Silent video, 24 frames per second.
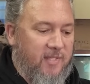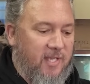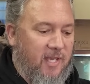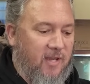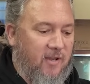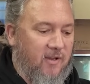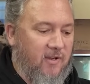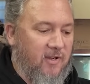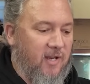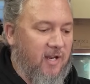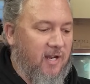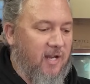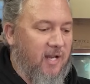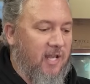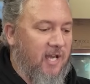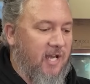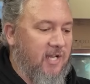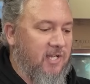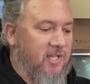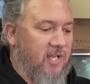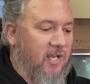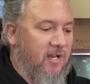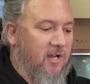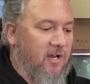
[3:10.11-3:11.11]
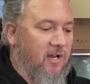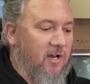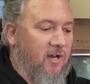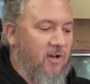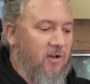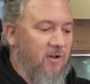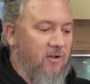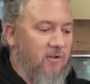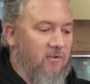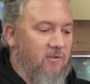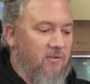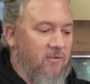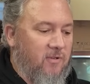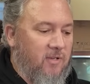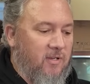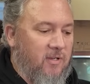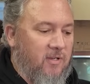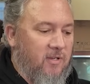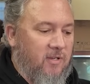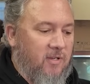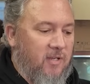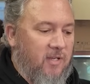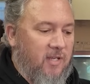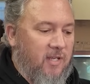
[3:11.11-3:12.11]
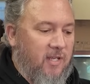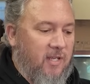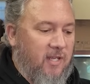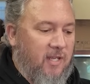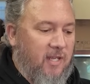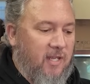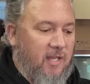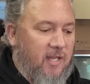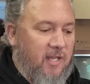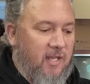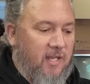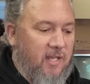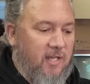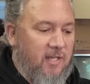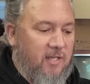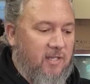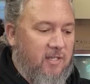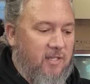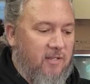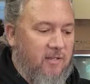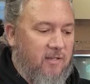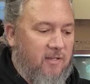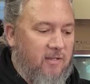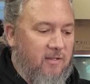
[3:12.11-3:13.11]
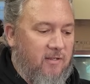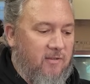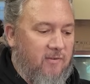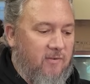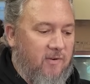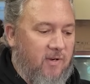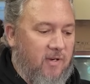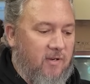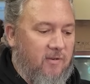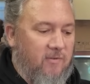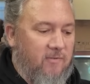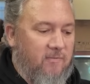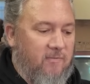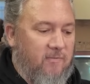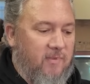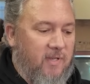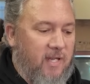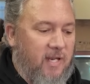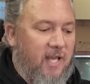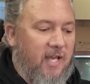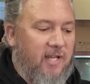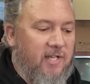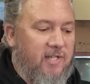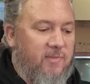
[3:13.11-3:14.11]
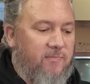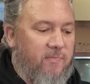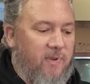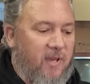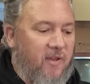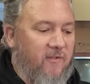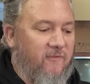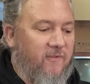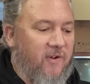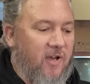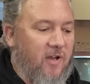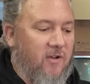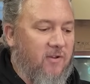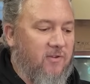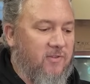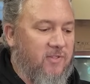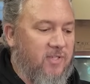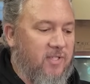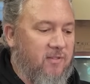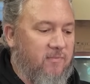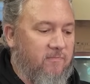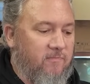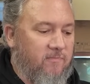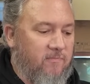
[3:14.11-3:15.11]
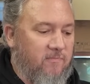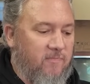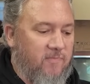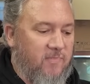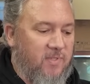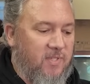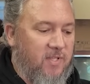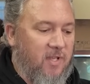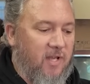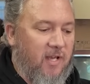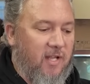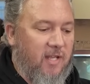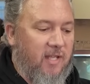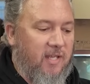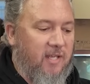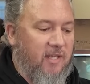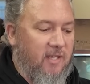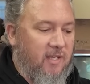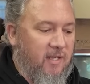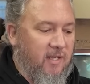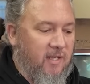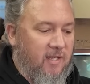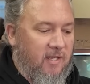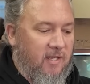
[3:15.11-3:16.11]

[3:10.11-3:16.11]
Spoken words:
So I'm going to enlarge that hole and, well, enlarge both holes slightly,